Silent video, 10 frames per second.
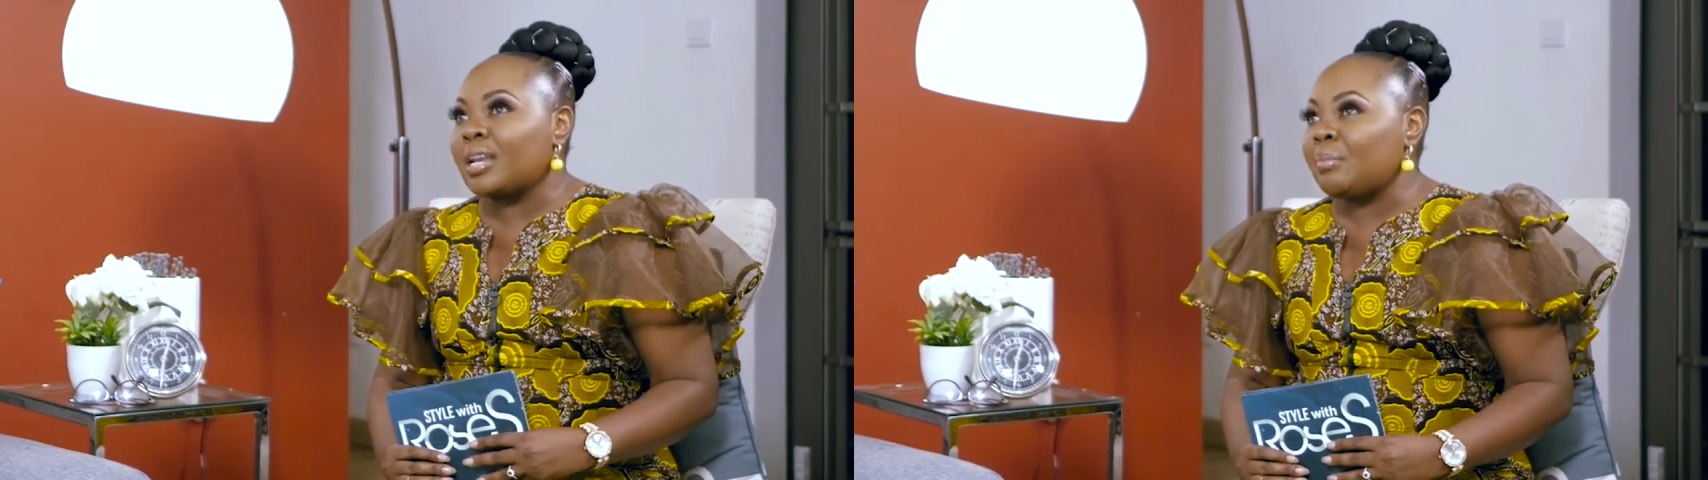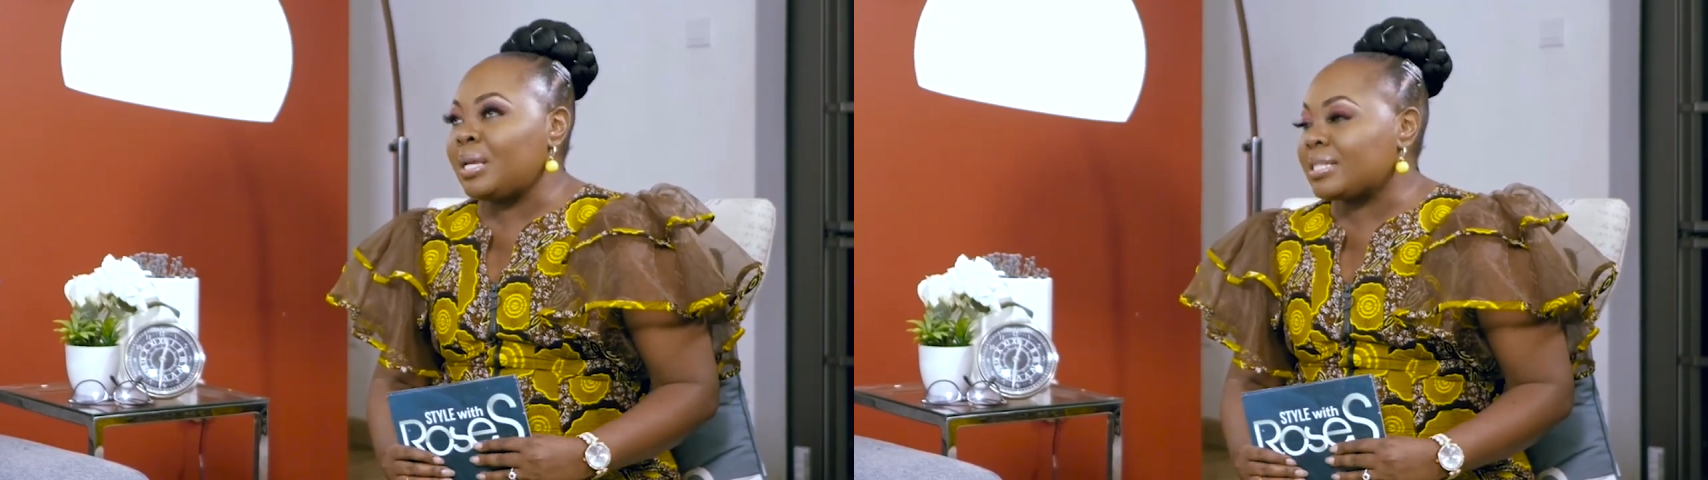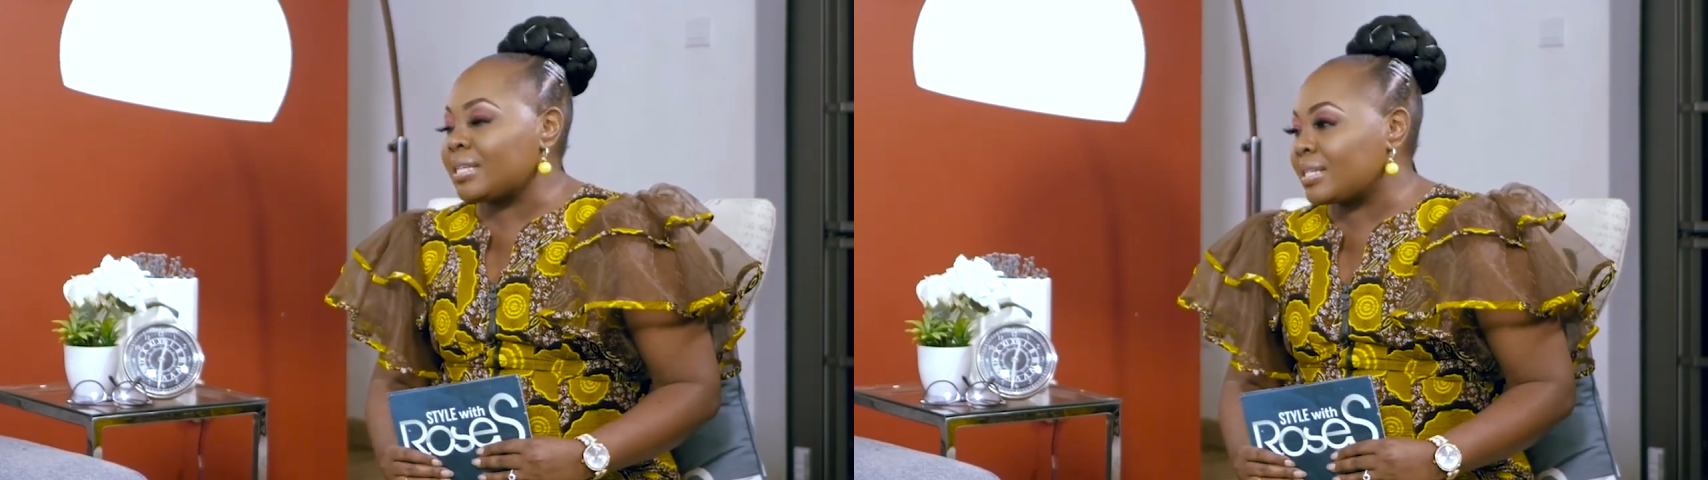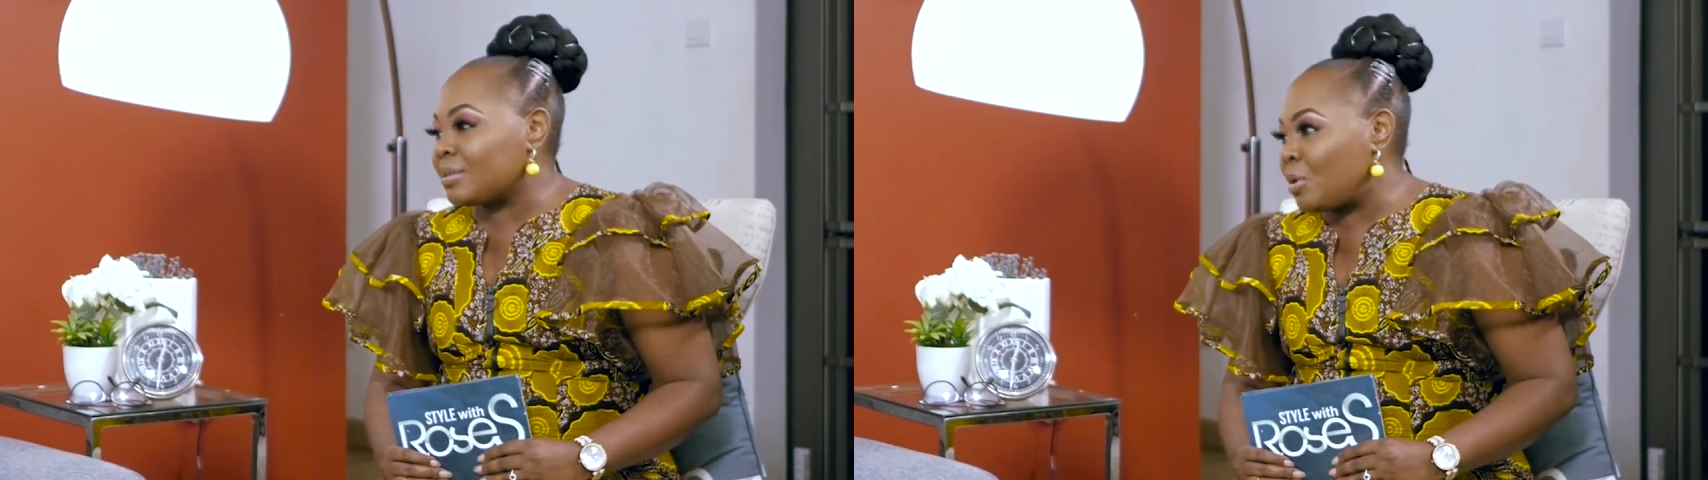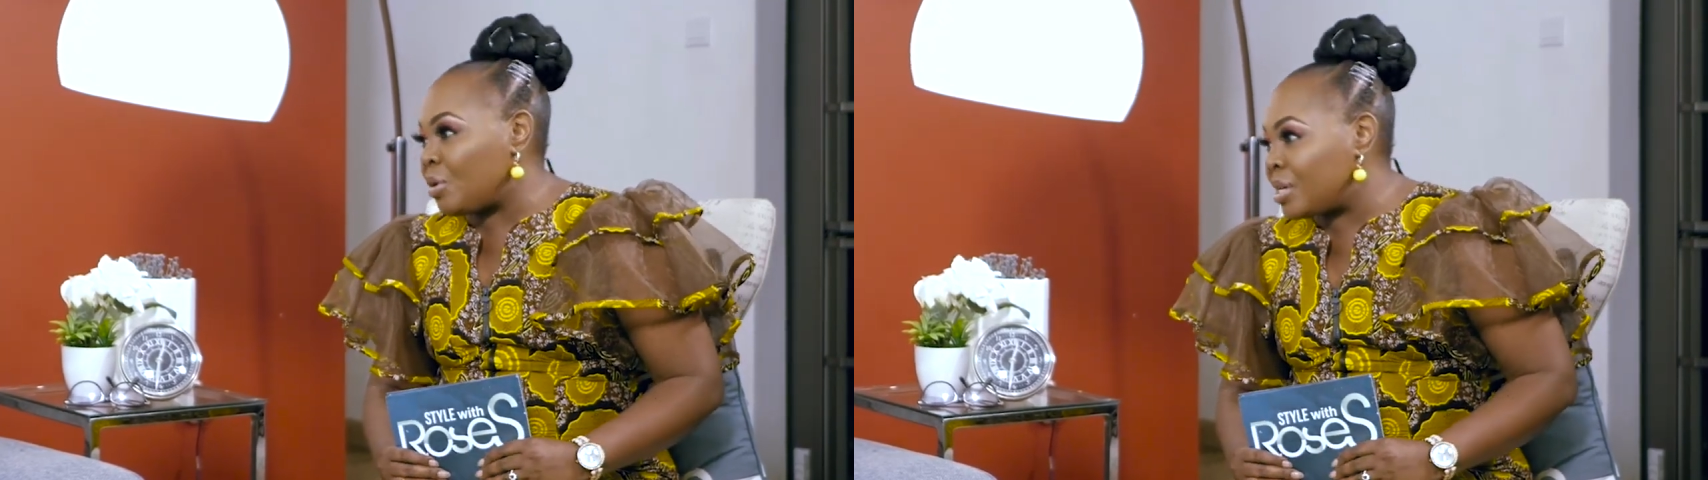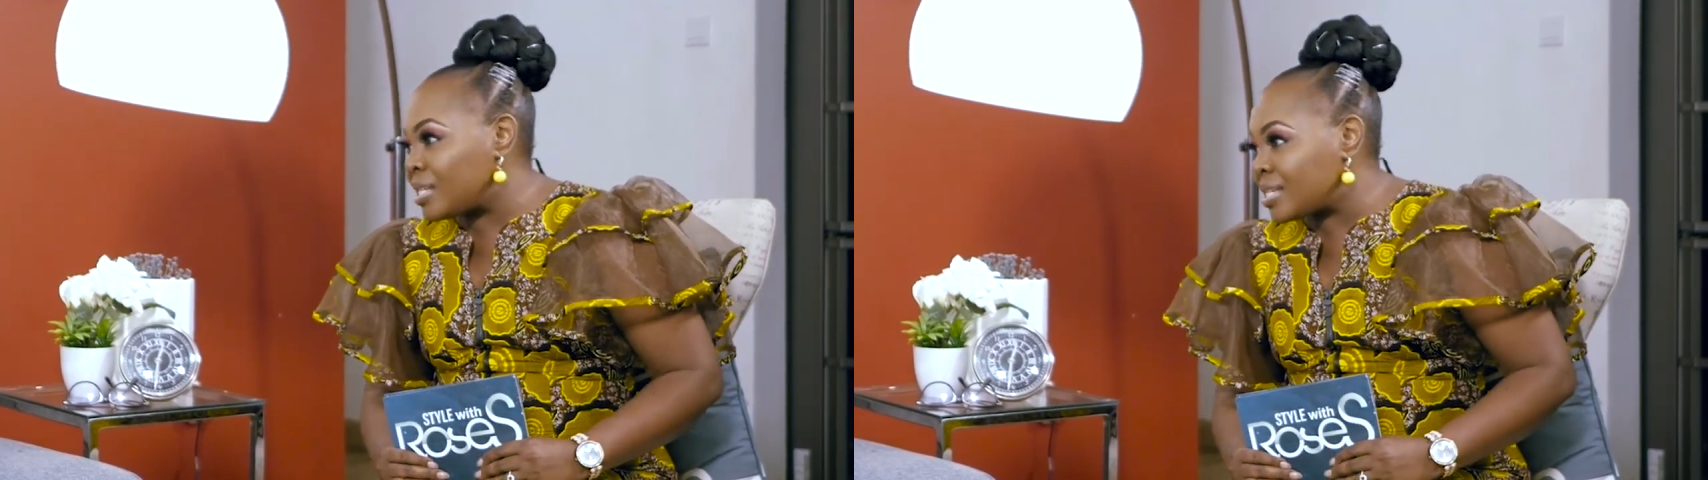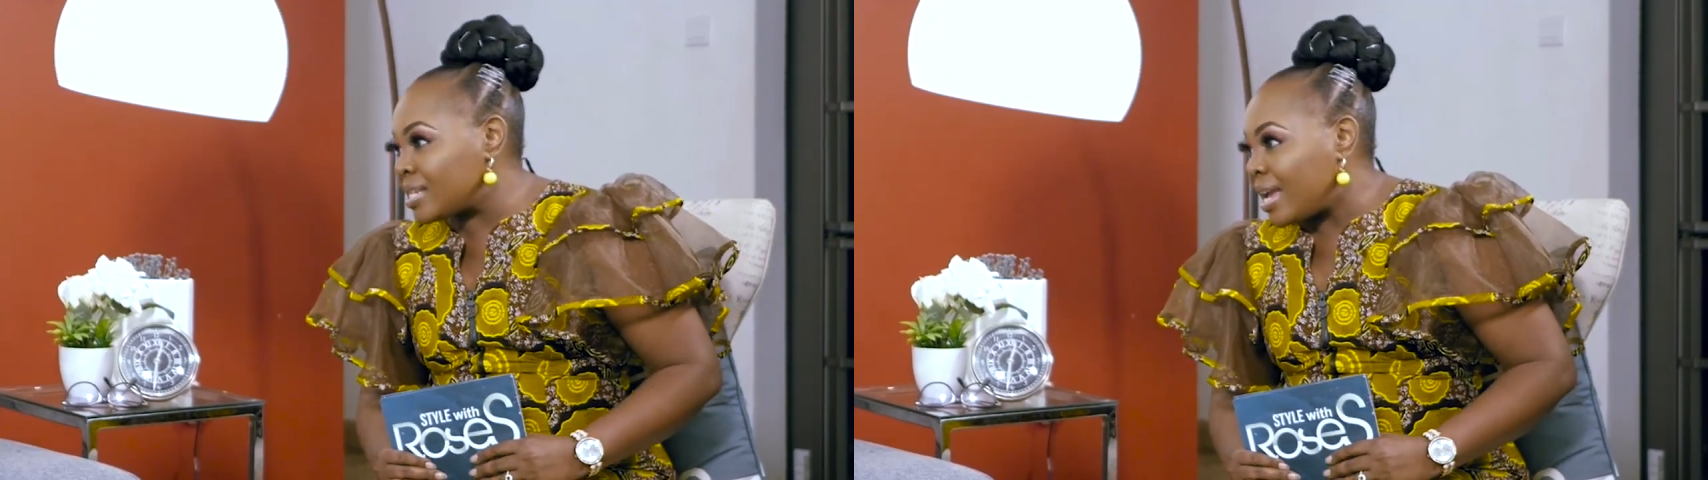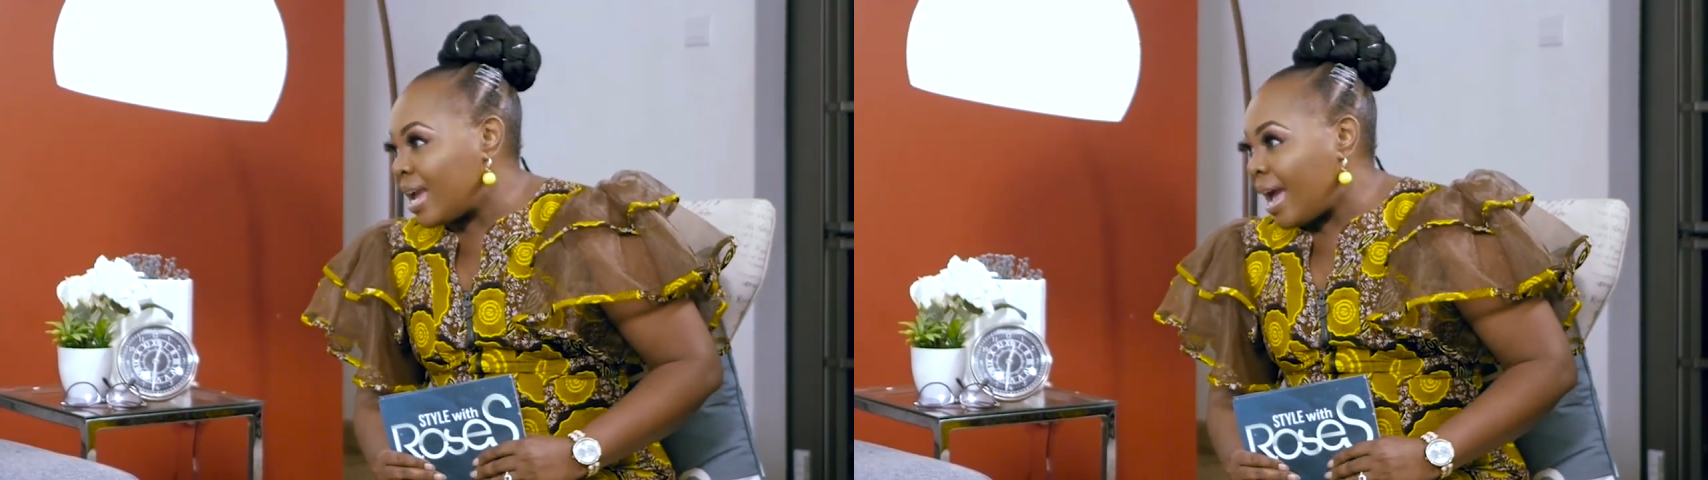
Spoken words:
an amazing experience